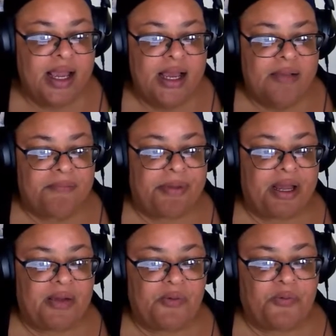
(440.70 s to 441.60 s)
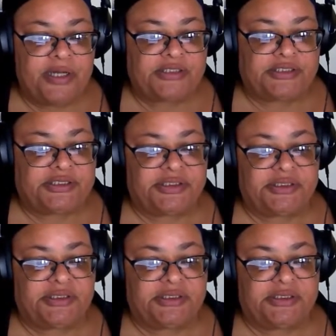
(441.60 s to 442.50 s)
But
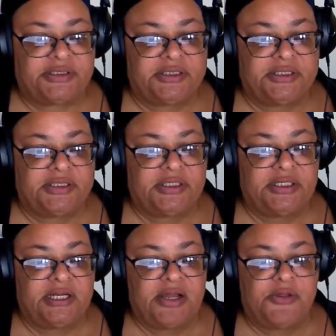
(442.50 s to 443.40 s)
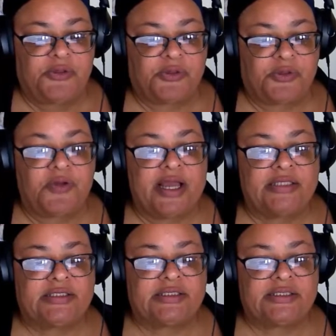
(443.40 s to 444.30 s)
which
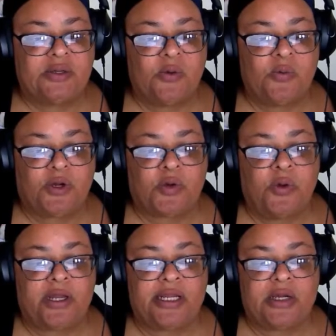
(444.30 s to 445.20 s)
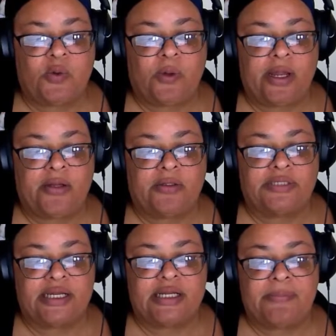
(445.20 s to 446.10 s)
threats were quickly quelled in
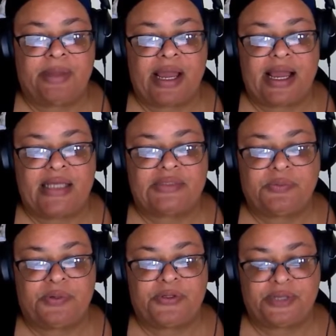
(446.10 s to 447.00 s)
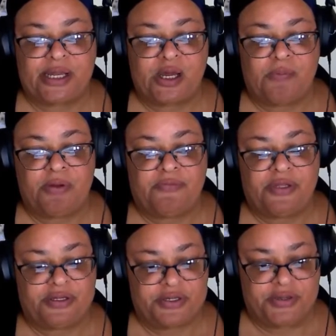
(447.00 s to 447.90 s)
the past with the help of the
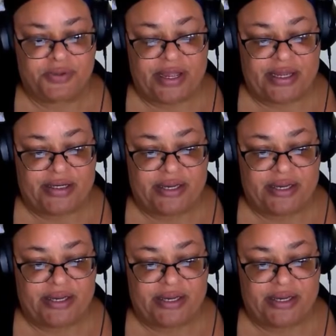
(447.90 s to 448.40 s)
UN